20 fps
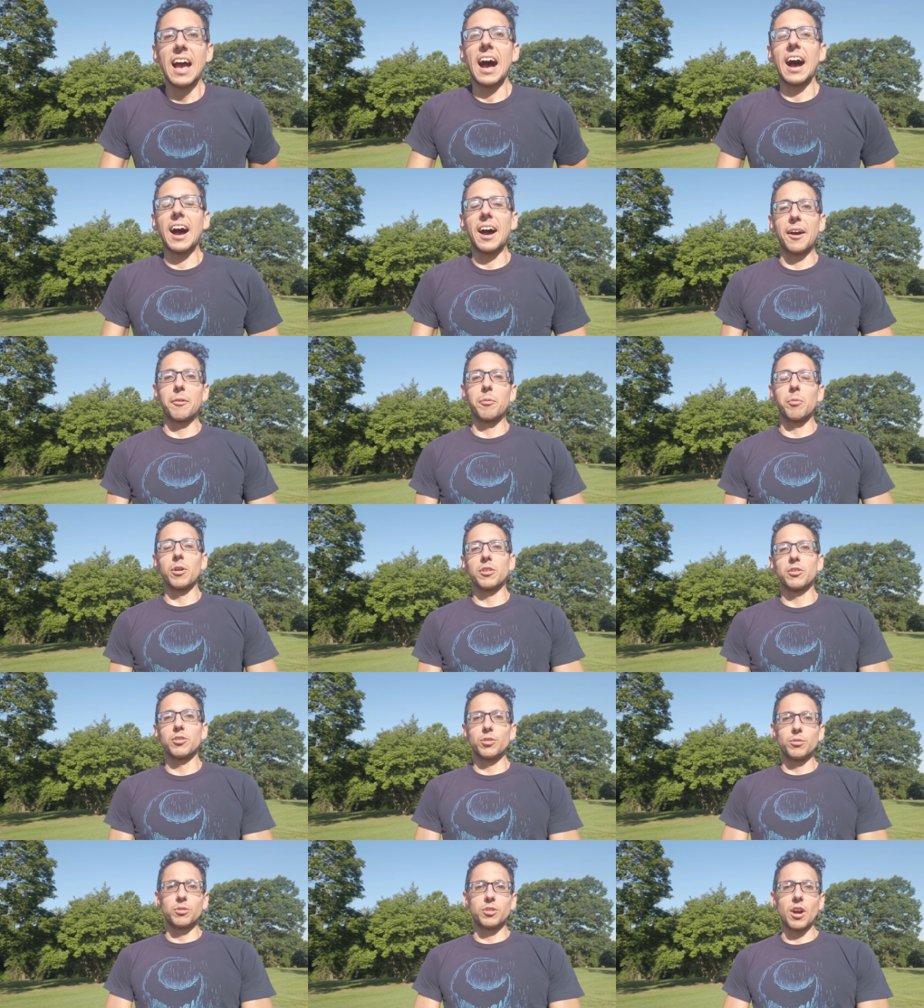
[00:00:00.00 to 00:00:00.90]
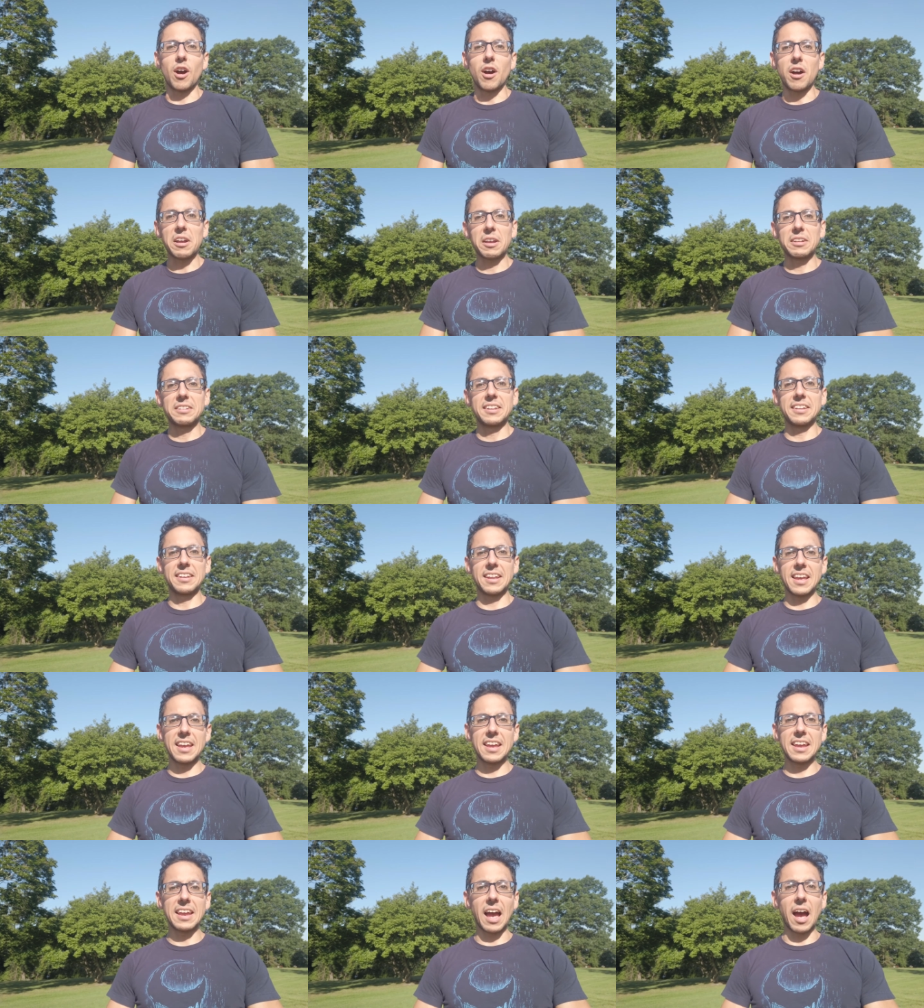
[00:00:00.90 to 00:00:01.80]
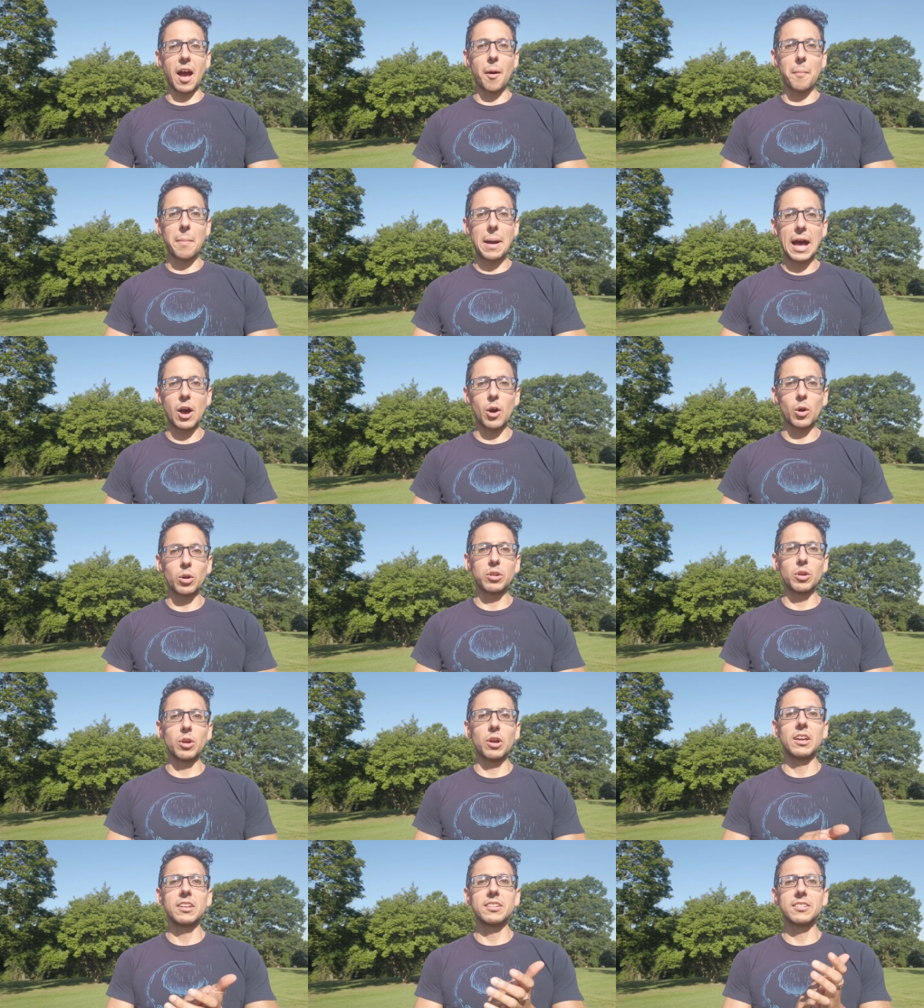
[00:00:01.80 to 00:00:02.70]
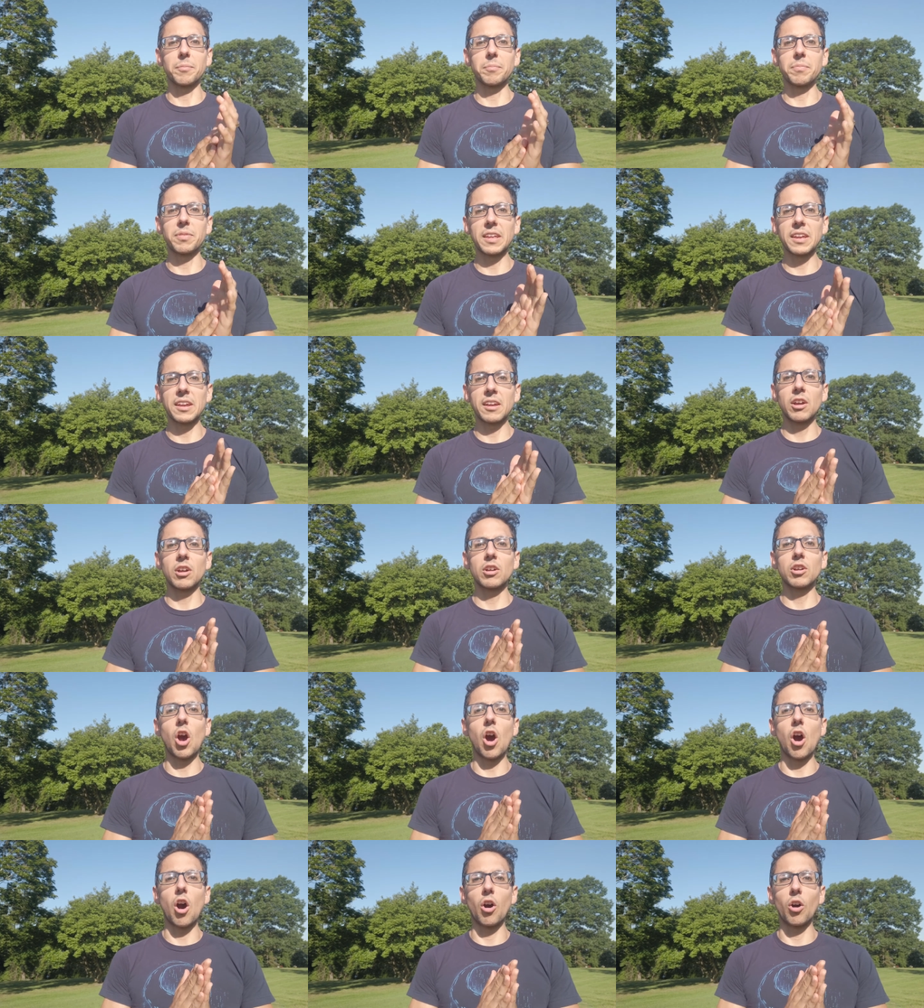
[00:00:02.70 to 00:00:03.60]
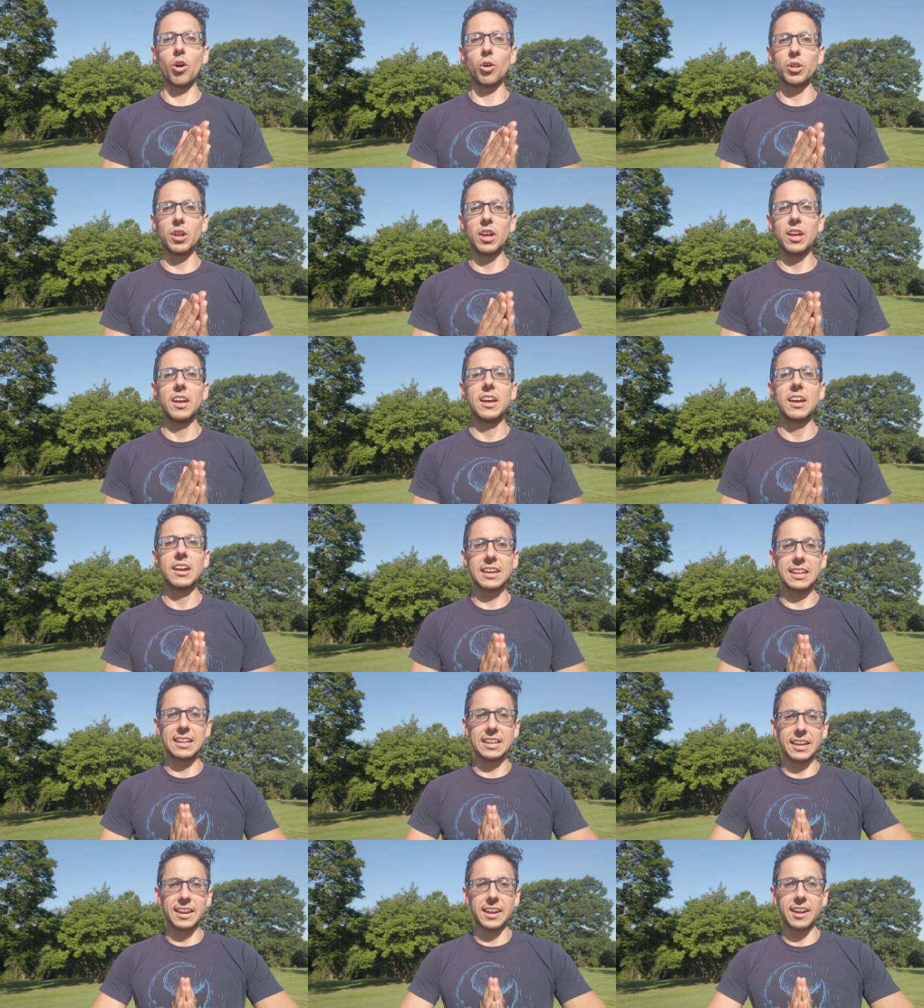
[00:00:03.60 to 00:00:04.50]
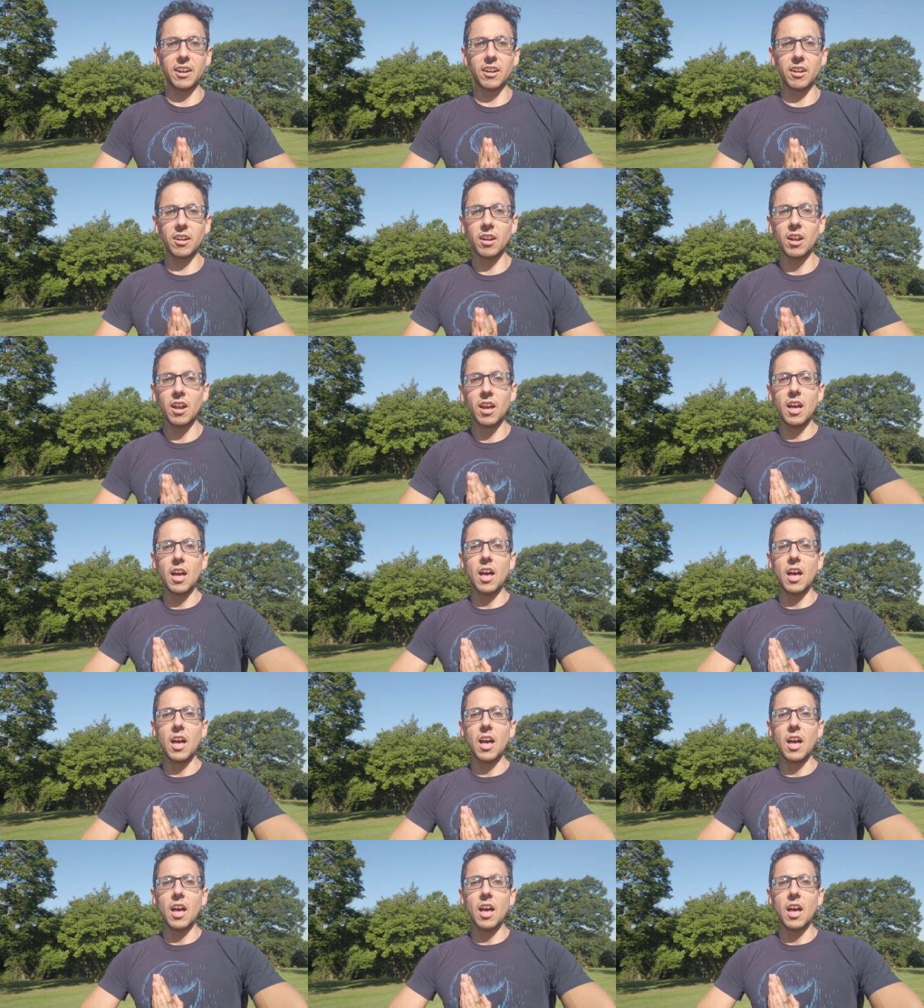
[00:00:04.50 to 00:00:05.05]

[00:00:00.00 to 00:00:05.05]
I want to talk today about something called Clairalience